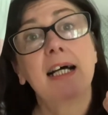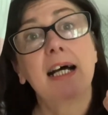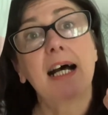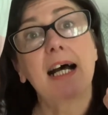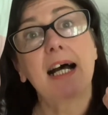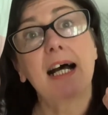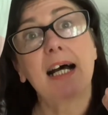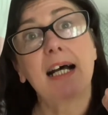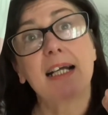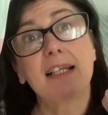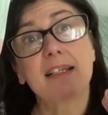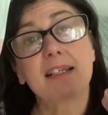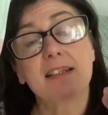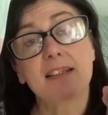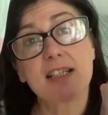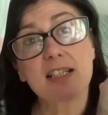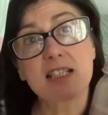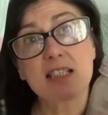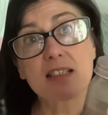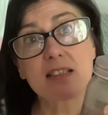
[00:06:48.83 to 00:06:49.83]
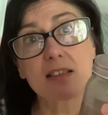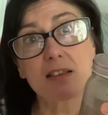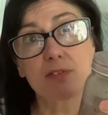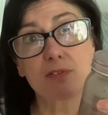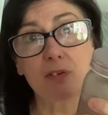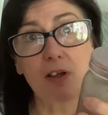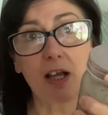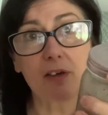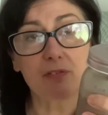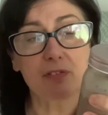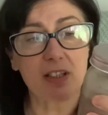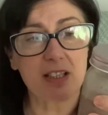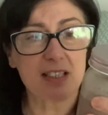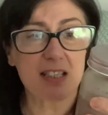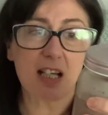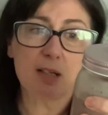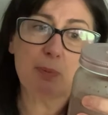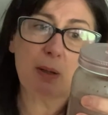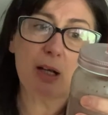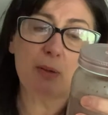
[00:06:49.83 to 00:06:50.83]
And have this at
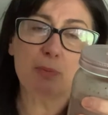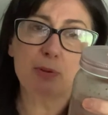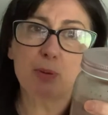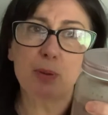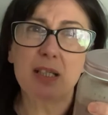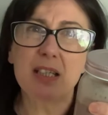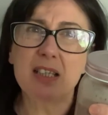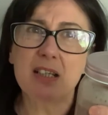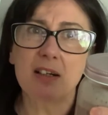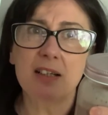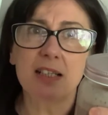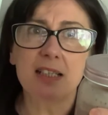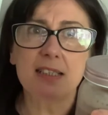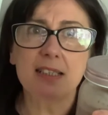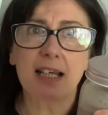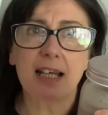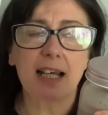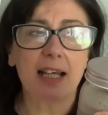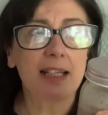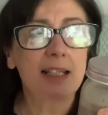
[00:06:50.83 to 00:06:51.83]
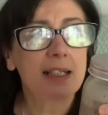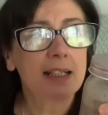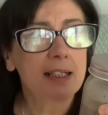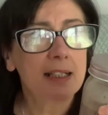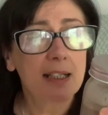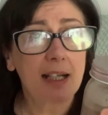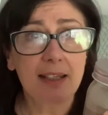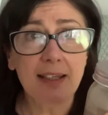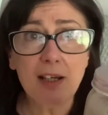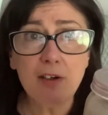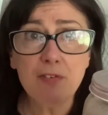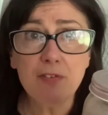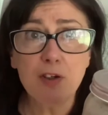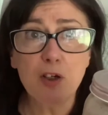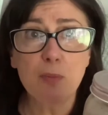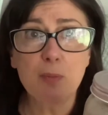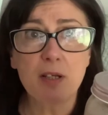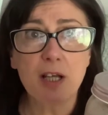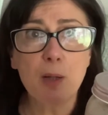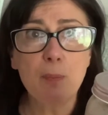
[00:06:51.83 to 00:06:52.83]
about between 9 and 10, and that'll fill
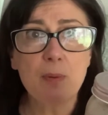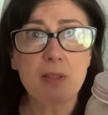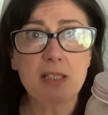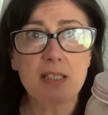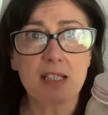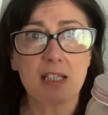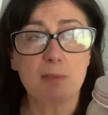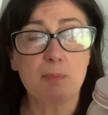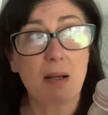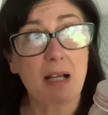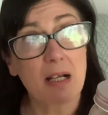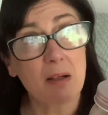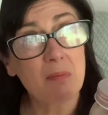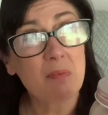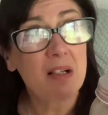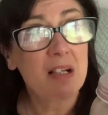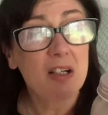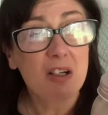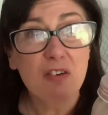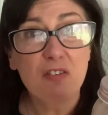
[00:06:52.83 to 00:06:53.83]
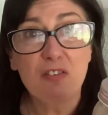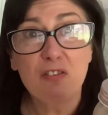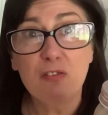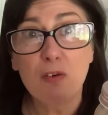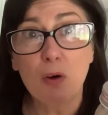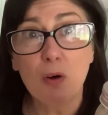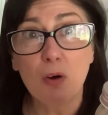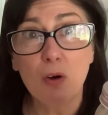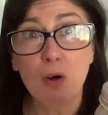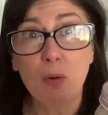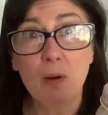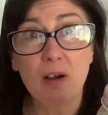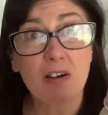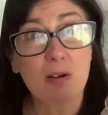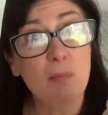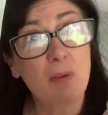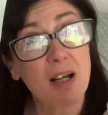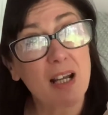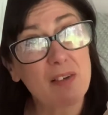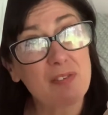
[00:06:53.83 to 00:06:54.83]
me up until about 4, where I
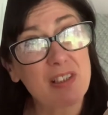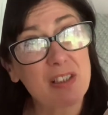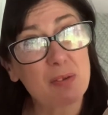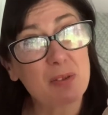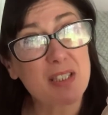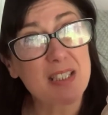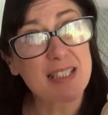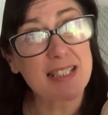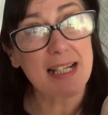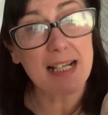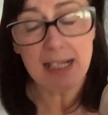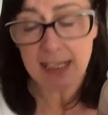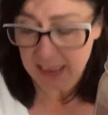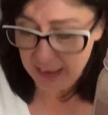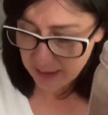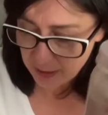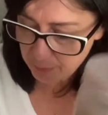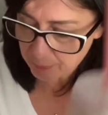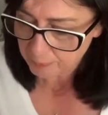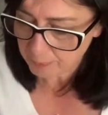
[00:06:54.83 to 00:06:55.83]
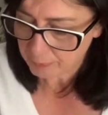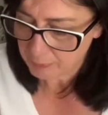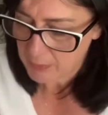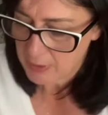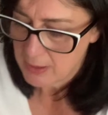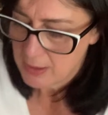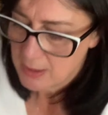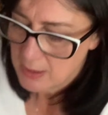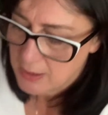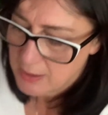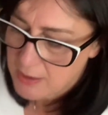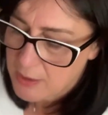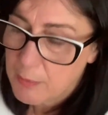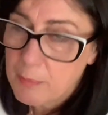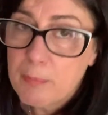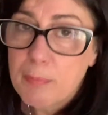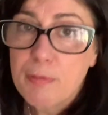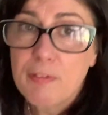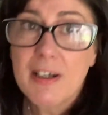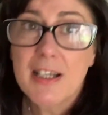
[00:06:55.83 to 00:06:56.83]
might have a little snack. So
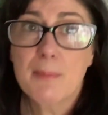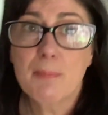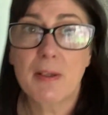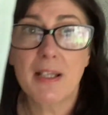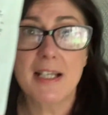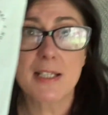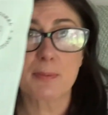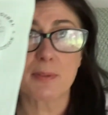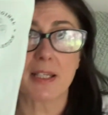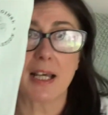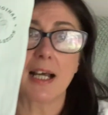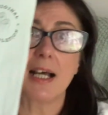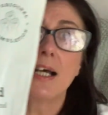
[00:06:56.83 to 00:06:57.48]
I'm really pleased with that.